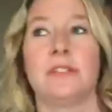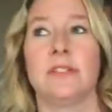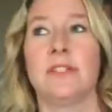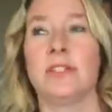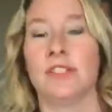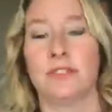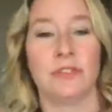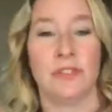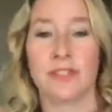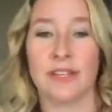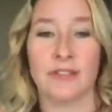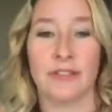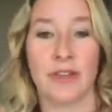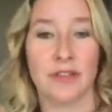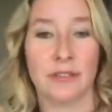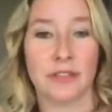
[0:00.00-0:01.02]
just feels like
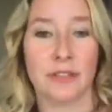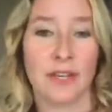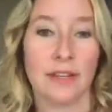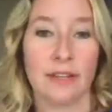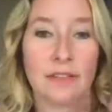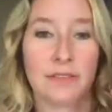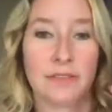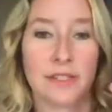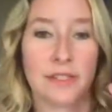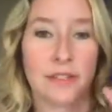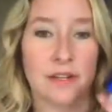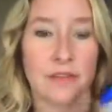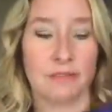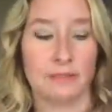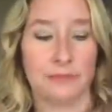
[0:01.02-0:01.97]
velvet. I love this stuff.